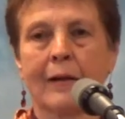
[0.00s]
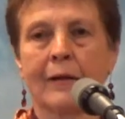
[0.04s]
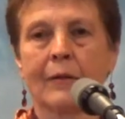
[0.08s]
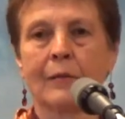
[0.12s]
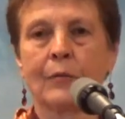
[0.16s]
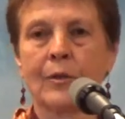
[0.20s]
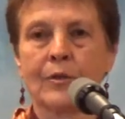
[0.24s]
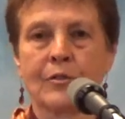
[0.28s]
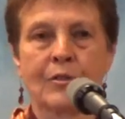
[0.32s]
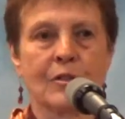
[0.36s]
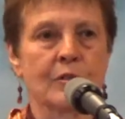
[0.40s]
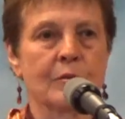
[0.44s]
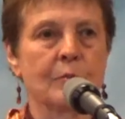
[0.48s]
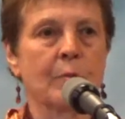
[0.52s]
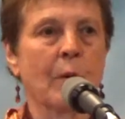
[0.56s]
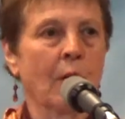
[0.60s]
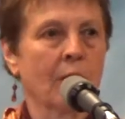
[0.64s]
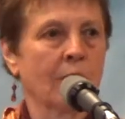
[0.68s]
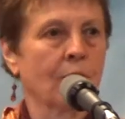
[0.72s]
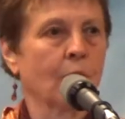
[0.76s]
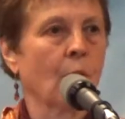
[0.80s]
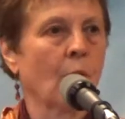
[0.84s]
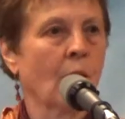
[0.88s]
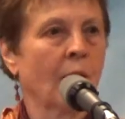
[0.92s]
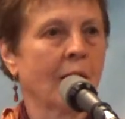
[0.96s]
which is part
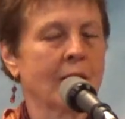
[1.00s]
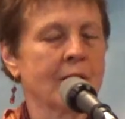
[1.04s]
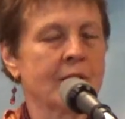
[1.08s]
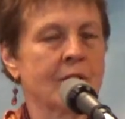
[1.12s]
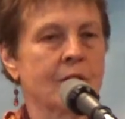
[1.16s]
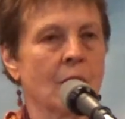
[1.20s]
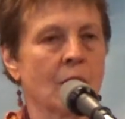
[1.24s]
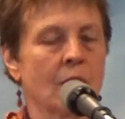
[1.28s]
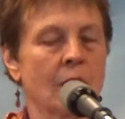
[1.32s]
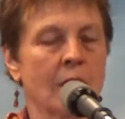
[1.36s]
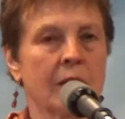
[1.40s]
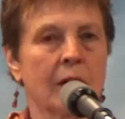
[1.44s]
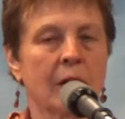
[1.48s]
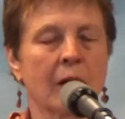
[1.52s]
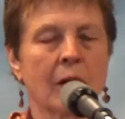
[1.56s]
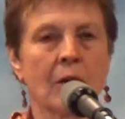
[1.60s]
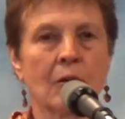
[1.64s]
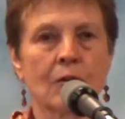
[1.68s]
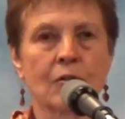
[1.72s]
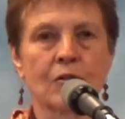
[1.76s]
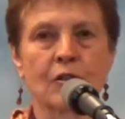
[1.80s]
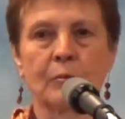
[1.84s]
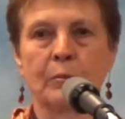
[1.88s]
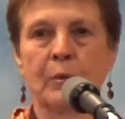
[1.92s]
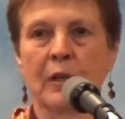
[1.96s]
of why I started the
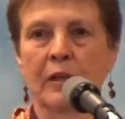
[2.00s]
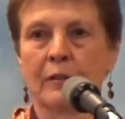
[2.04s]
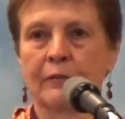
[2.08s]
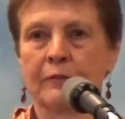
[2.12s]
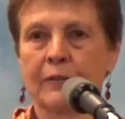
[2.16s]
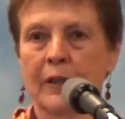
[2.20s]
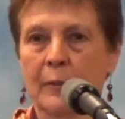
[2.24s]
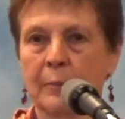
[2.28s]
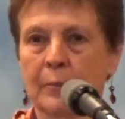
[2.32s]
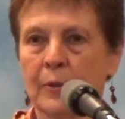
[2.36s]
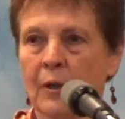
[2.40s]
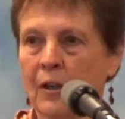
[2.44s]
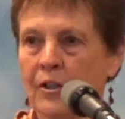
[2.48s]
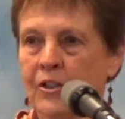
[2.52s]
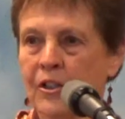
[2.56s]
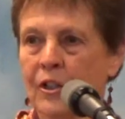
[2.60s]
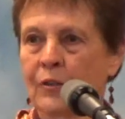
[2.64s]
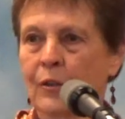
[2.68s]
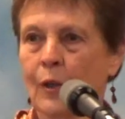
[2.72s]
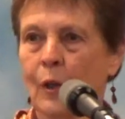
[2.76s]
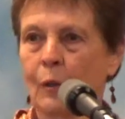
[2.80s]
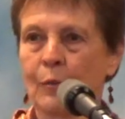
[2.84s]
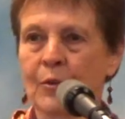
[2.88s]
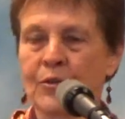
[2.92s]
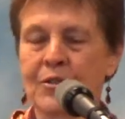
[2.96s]
Cultural Butterfly Project
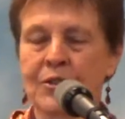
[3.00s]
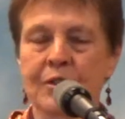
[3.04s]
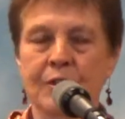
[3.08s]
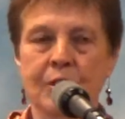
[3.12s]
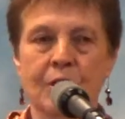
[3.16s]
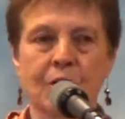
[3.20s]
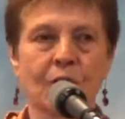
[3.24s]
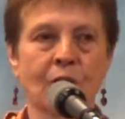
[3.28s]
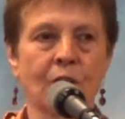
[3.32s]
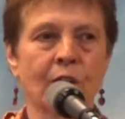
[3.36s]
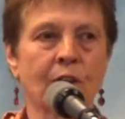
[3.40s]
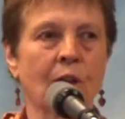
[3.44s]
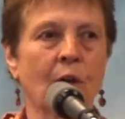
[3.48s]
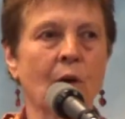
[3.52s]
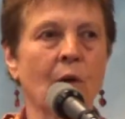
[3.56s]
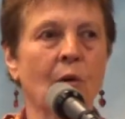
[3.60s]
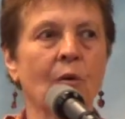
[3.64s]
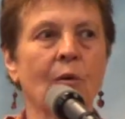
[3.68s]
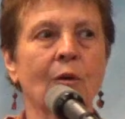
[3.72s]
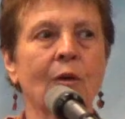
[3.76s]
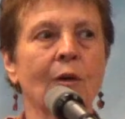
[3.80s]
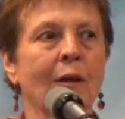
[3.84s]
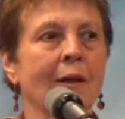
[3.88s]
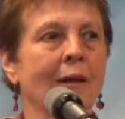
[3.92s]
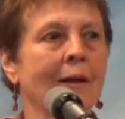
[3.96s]
almost a year
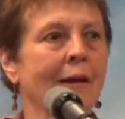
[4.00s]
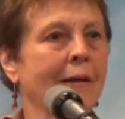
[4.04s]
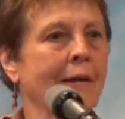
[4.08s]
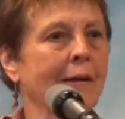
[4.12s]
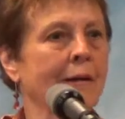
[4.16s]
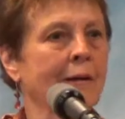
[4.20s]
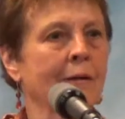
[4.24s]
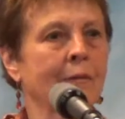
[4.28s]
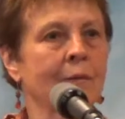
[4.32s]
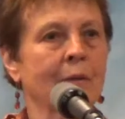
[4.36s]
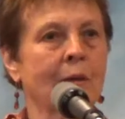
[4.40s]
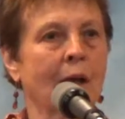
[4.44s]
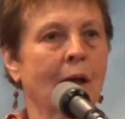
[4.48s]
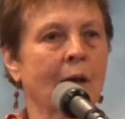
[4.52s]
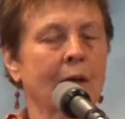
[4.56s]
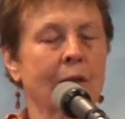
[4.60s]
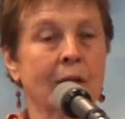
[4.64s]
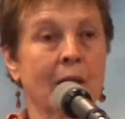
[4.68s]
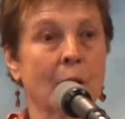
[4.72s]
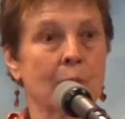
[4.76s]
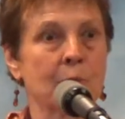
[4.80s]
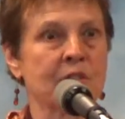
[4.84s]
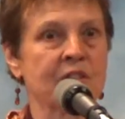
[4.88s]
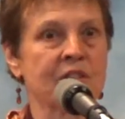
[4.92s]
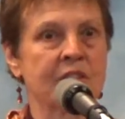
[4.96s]
ago. I
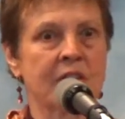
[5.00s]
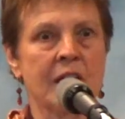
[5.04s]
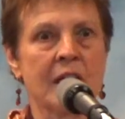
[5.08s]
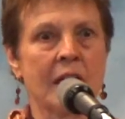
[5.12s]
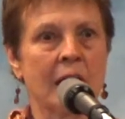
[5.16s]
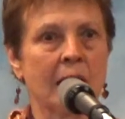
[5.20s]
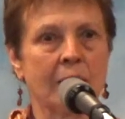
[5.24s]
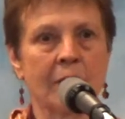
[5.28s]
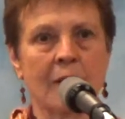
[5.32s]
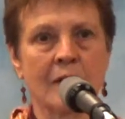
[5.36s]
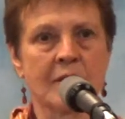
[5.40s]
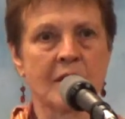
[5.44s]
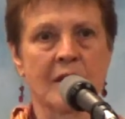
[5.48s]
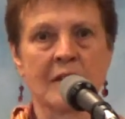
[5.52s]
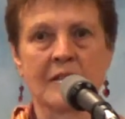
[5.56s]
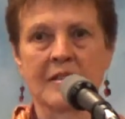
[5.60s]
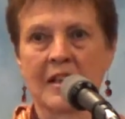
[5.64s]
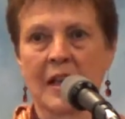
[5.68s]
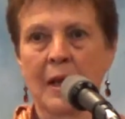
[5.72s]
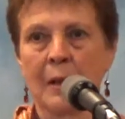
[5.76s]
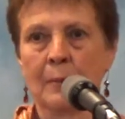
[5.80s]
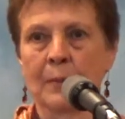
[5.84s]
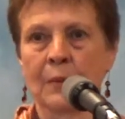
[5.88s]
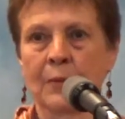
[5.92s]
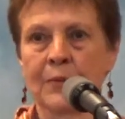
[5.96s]
kept seeing these
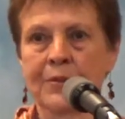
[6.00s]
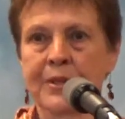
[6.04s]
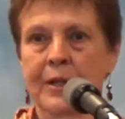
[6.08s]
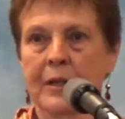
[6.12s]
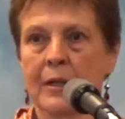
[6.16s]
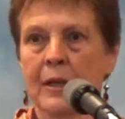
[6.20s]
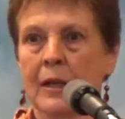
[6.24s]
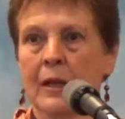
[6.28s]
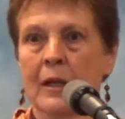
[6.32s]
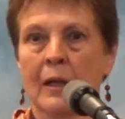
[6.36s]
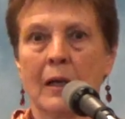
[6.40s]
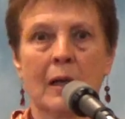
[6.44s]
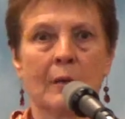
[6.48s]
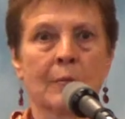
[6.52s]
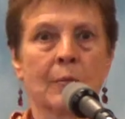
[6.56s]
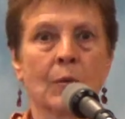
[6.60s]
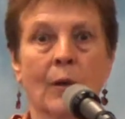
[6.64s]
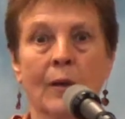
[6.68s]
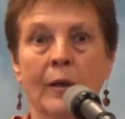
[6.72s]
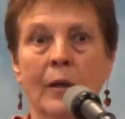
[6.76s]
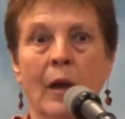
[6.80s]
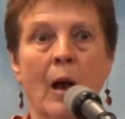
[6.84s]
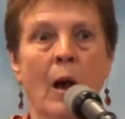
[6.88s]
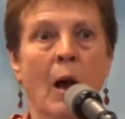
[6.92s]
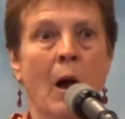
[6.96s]
examples. I'm
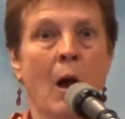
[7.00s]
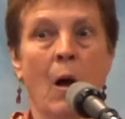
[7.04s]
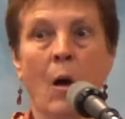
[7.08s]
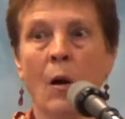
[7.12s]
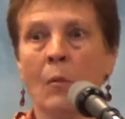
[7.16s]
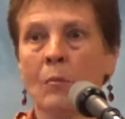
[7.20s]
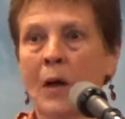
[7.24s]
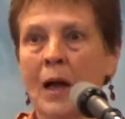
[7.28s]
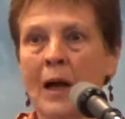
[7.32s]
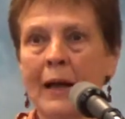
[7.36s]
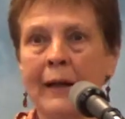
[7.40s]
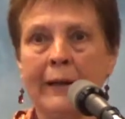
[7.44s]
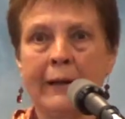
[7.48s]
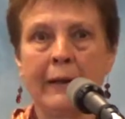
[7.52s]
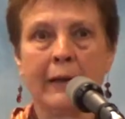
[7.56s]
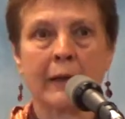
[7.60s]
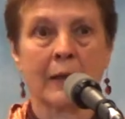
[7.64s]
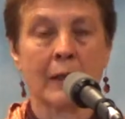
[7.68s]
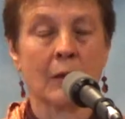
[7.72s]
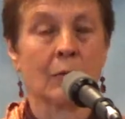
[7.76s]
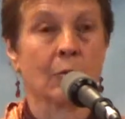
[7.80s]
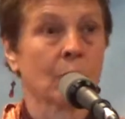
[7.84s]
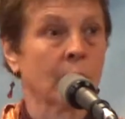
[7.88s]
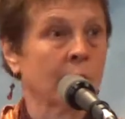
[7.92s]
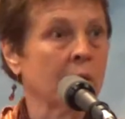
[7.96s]
going, oh my,
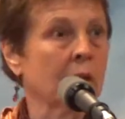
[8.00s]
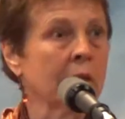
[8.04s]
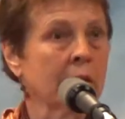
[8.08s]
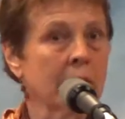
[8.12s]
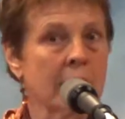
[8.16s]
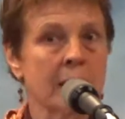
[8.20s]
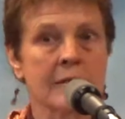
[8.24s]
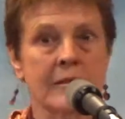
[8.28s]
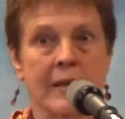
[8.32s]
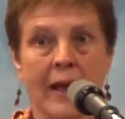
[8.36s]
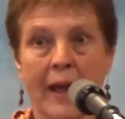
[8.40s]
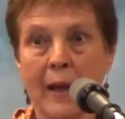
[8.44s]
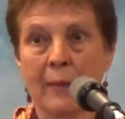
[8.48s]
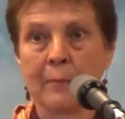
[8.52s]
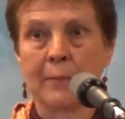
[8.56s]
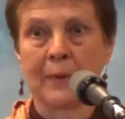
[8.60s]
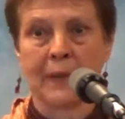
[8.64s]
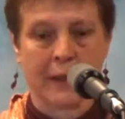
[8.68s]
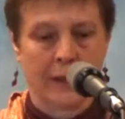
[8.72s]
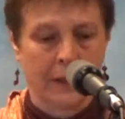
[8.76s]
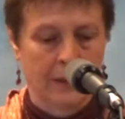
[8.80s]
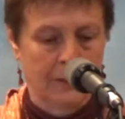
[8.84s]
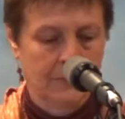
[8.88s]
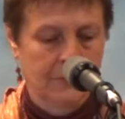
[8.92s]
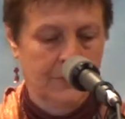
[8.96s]
it really is
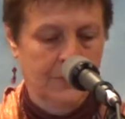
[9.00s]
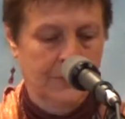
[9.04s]
happening.